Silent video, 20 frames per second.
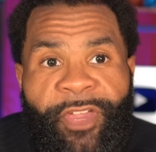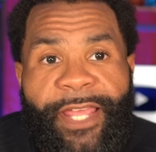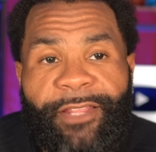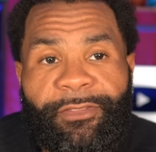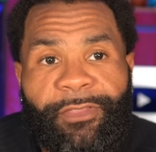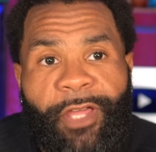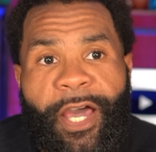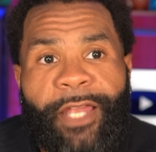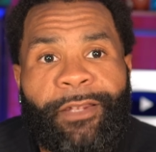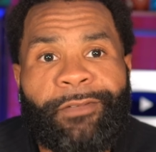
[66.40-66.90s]

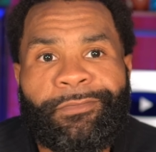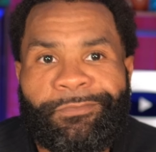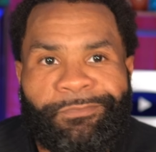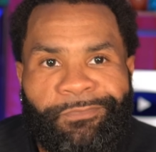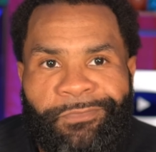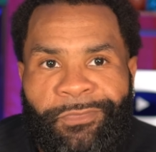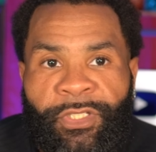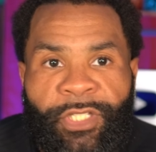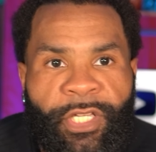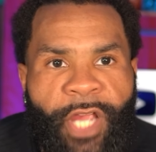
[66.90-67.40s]
thought,
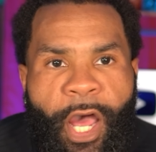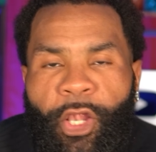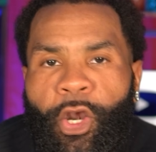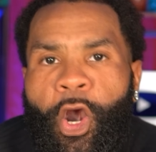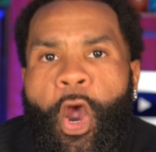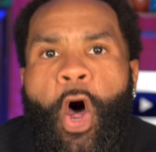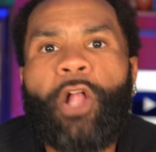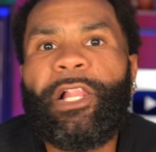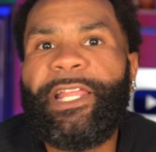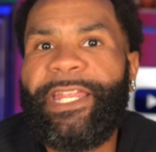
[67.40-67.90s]
y'all are
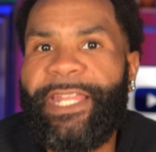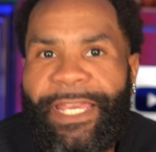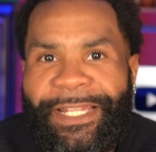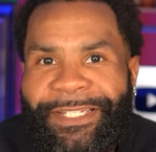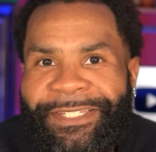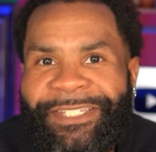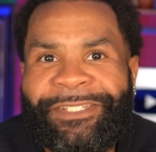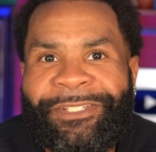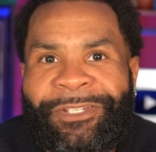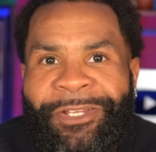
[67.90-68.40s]
all
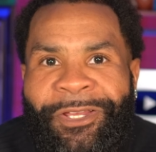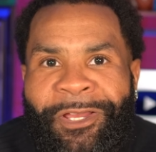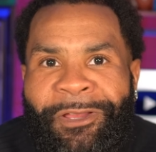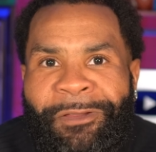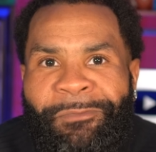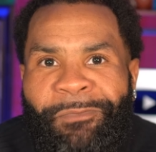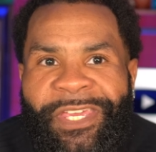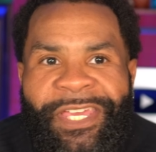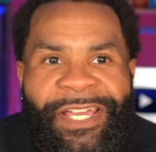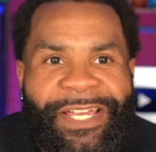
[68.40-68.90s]
idiots.
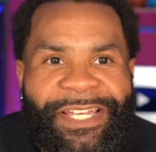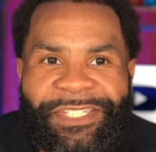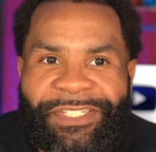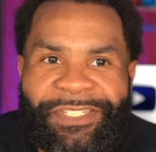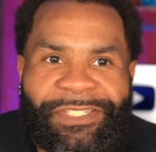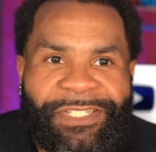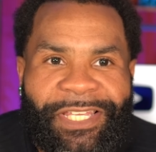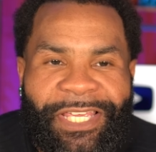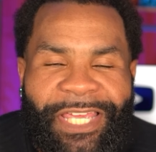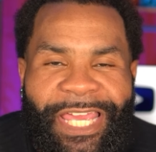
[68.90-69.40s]

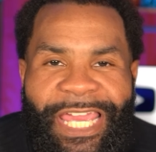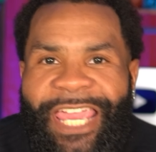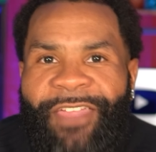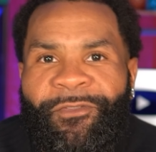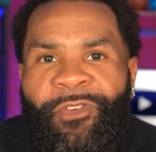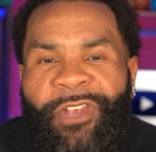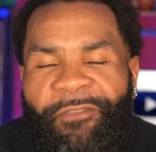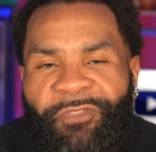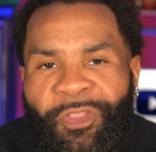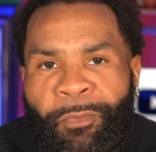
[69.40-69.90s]
Because
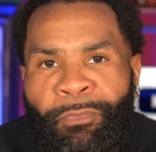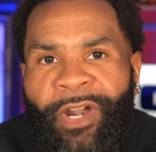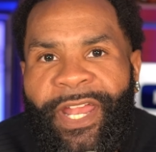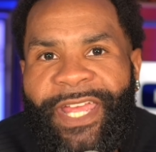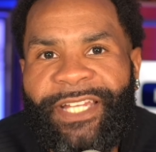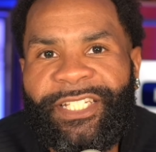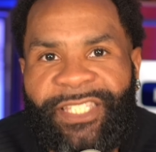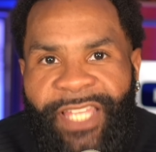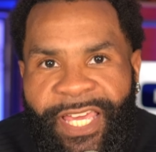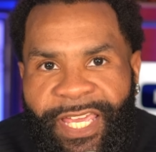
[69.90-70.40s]
even if the
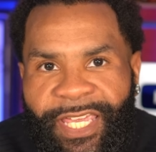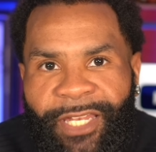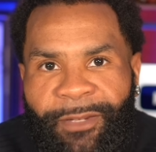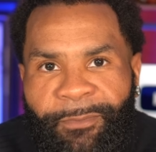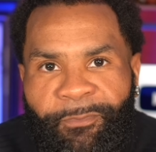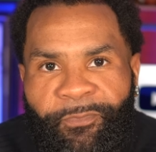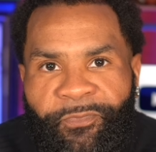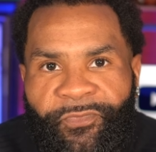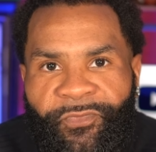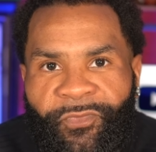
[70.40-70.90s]
brain's thinking
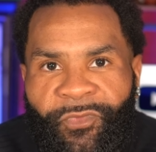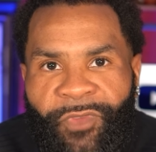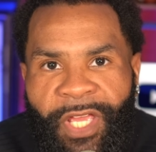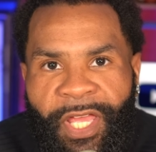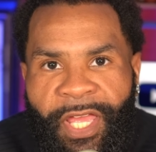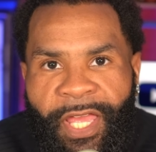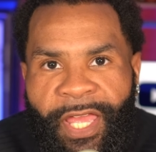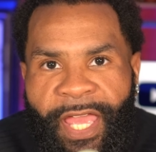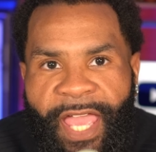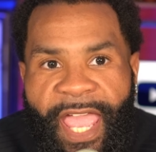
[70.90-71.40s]

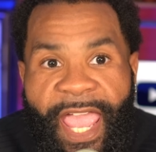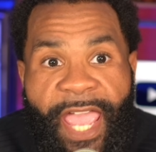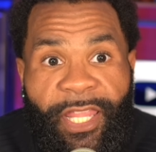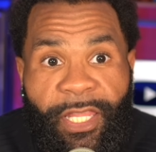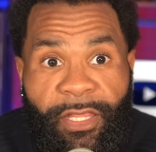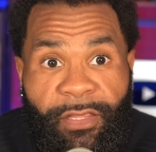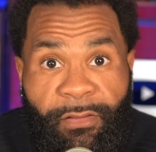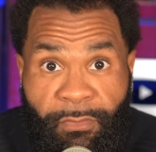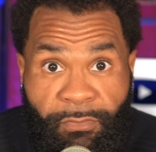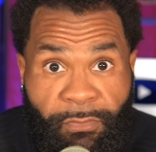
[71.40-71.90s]
and
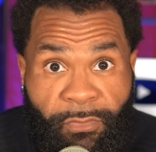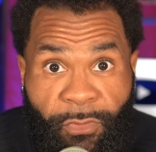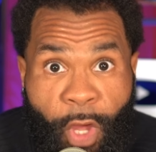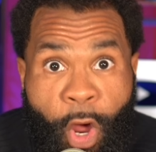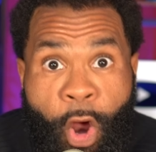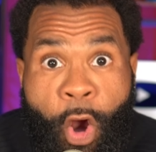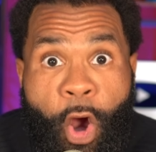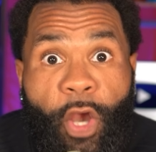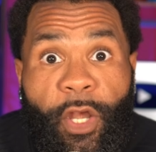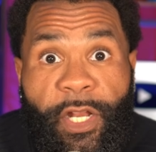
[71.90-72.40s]
the
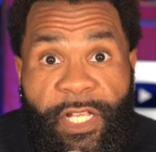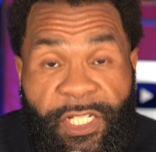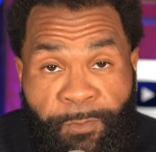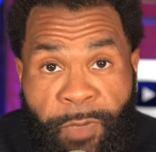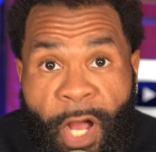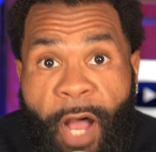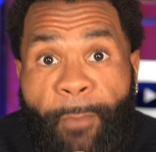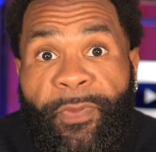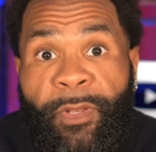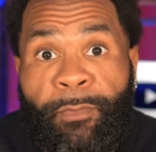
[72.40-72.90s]
heart is
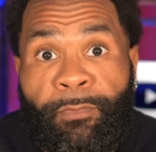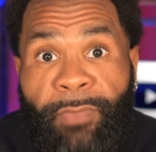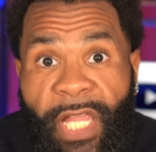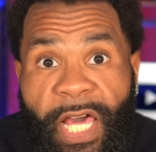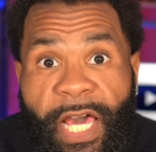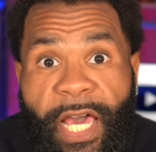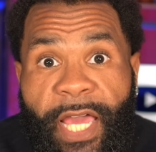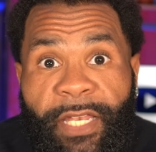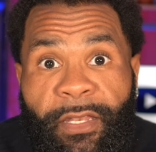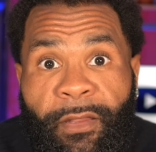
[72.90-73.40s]
pumping
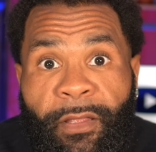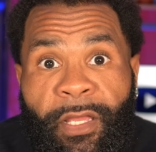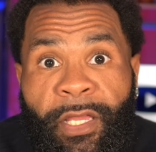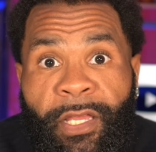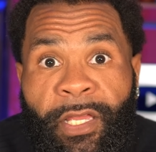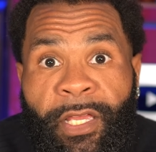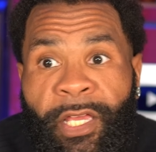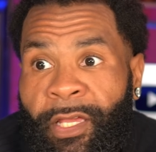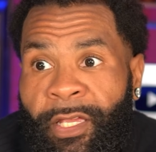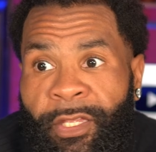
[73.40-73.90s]
blood,
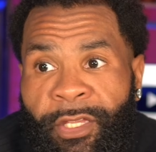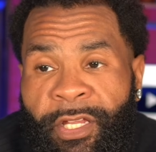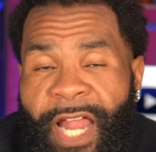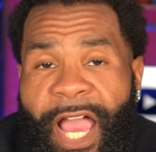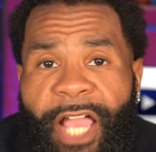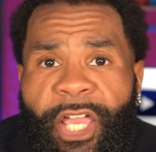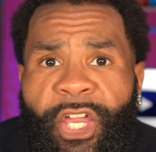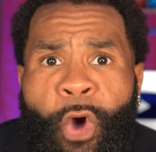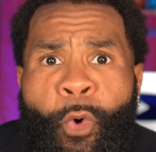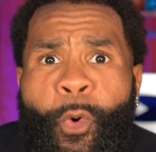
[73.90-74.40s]
you're
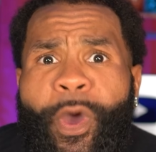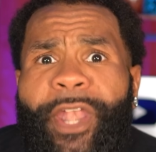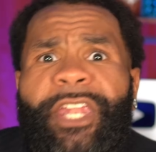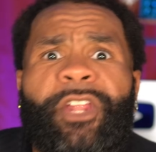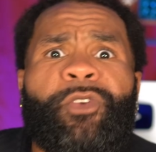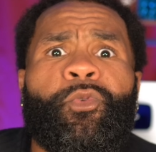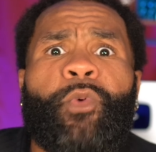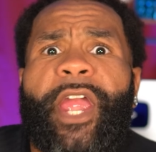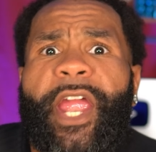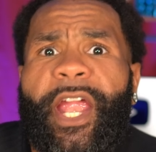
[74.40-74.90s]
not going
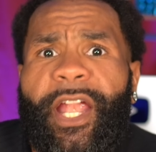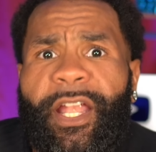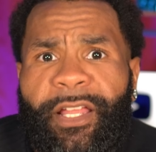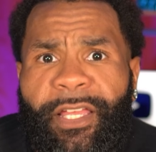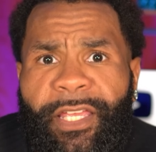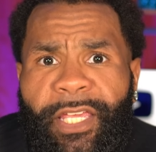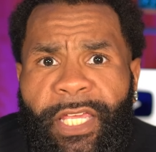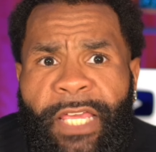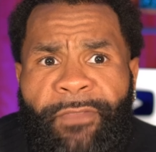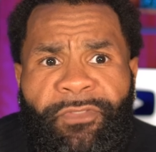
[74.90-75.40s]
anywhere
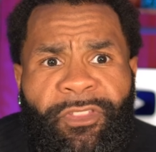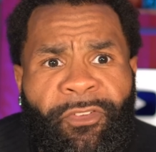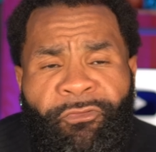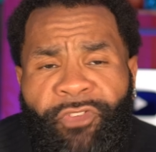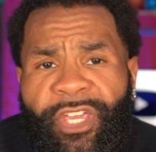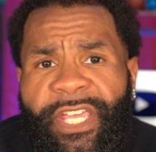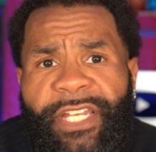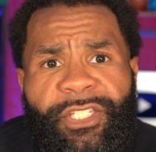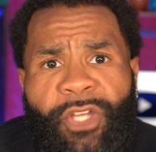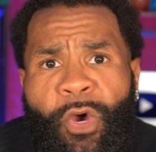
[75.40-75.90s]
if the
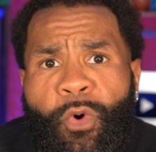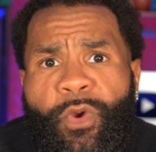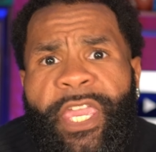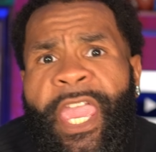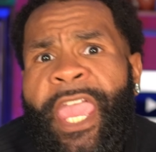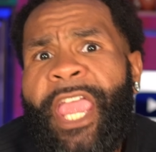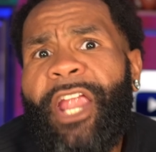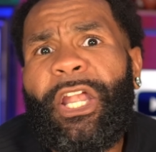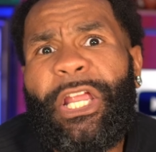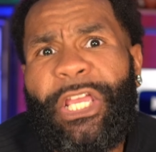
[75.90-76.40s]
feet don't
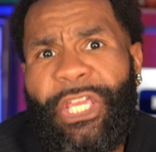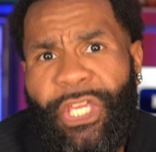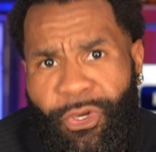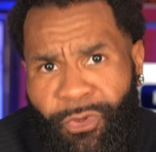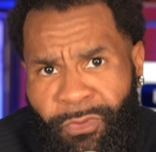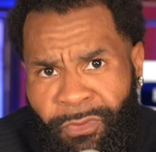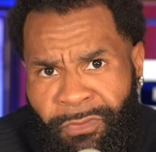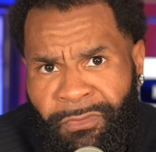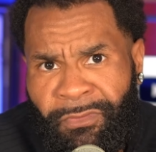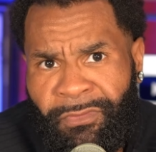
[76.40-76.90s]
carry you.
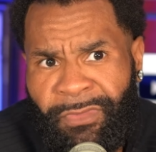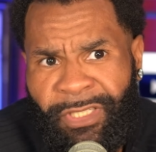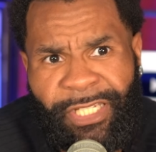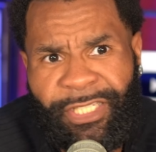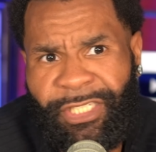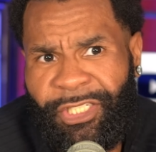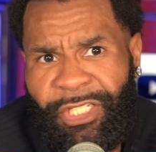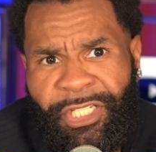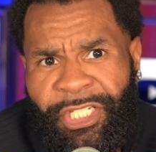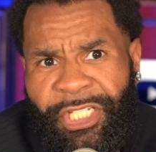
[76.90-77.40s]

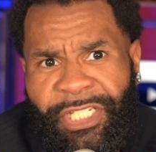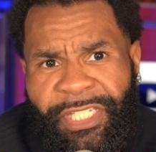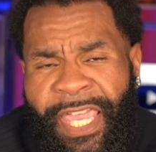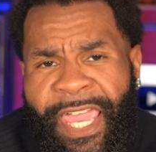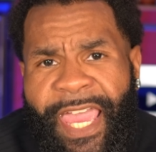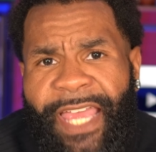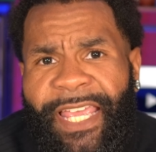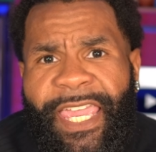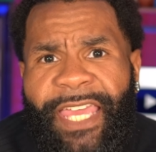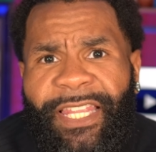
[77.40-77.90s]
You just
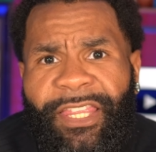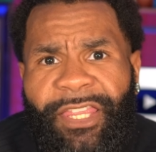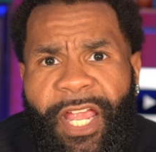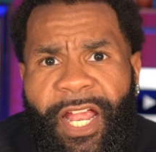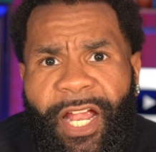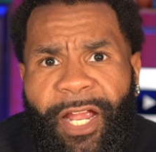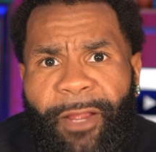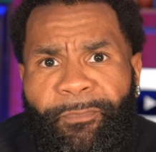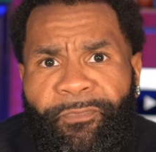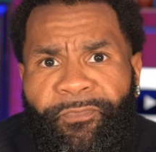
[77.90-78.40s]
can't get there.
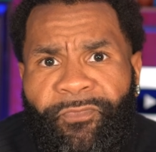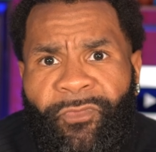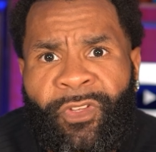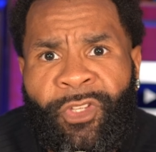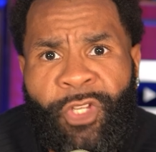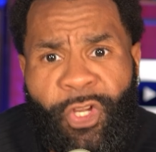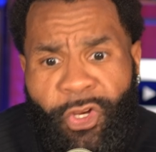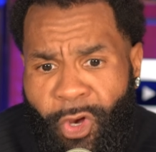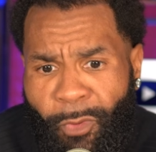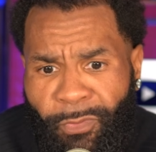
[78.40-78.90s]

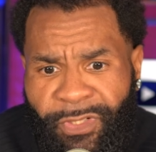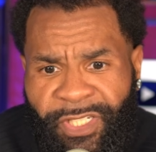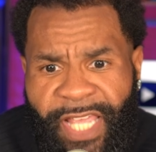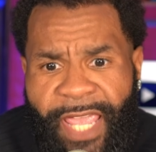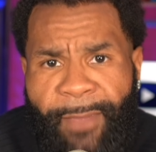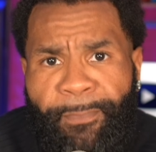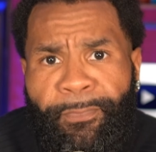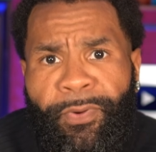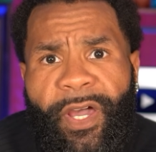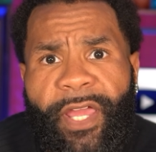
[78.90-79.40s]
You're going to stay
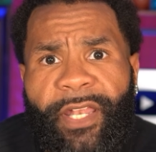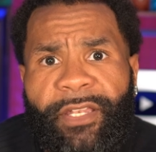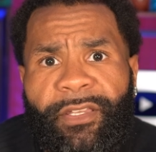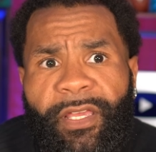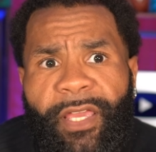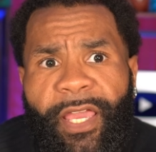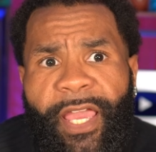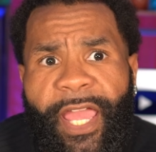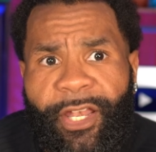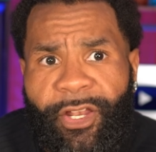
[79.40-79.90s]
put
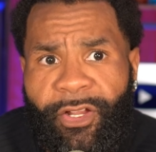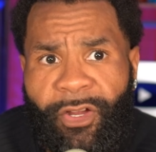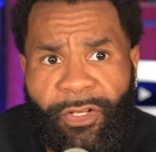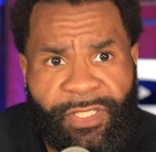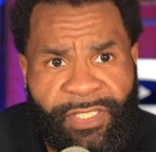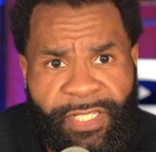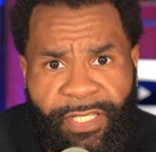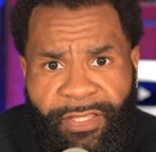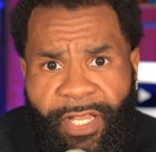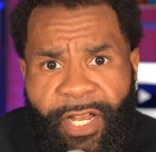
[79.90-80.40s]
and you're going to
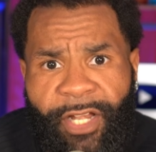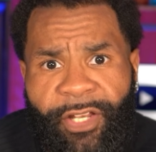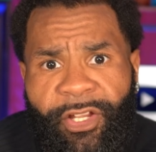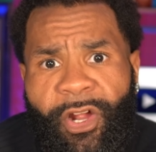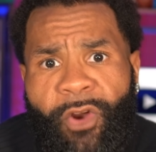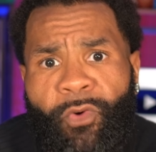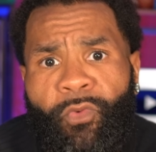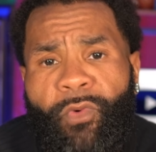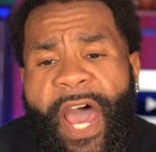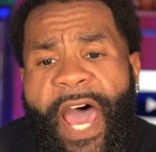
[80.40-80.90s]
sit there and you're
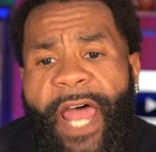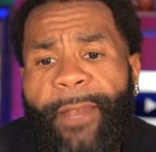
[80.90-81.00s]
going to rot.